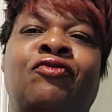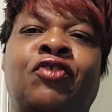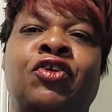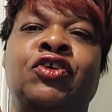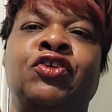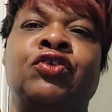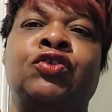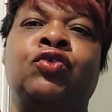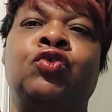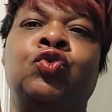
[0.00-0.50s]

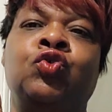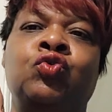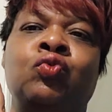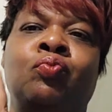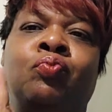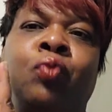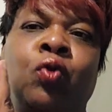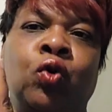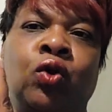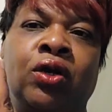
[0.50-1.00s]
first new
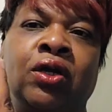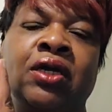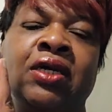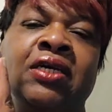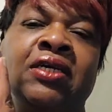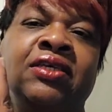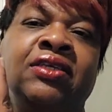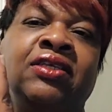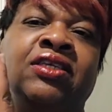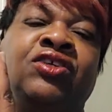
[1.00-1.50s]
book
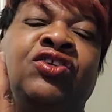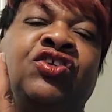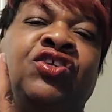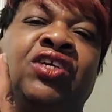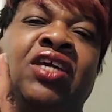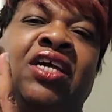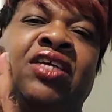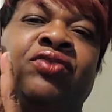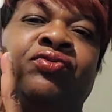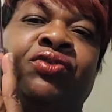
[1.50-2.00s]
since
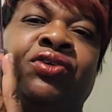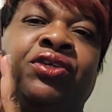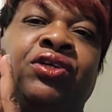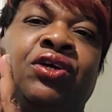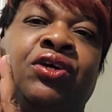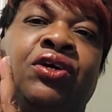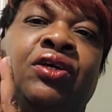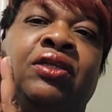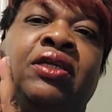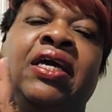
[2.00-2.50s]
she has
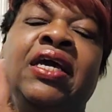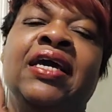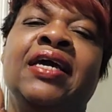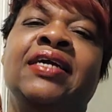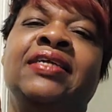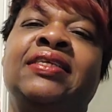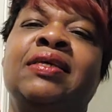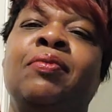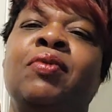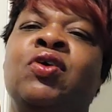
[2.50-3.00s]
returned.
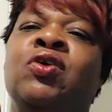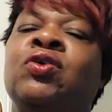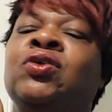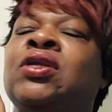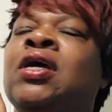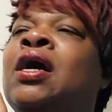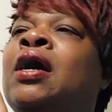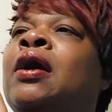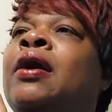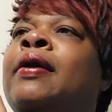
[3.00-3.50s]
It's about